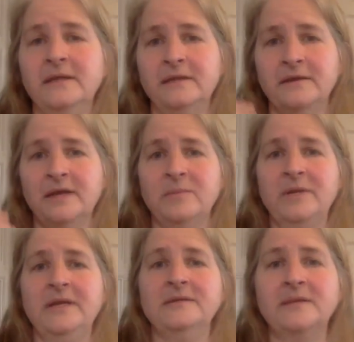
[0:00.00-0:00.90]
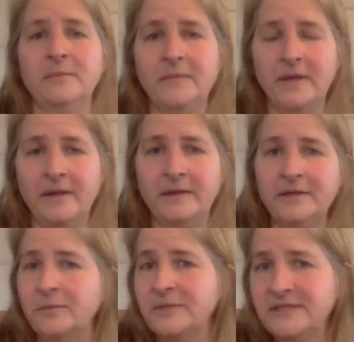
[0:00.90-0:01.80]
There can be some
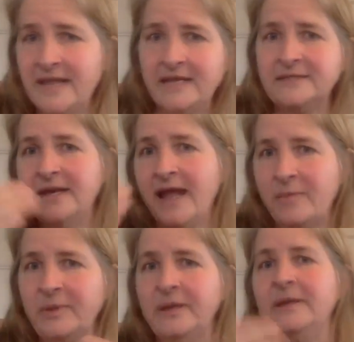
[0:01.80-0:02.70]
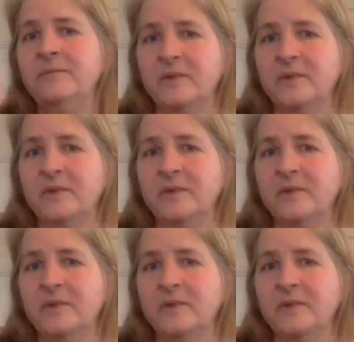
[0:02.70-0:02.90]
little mistakes that happen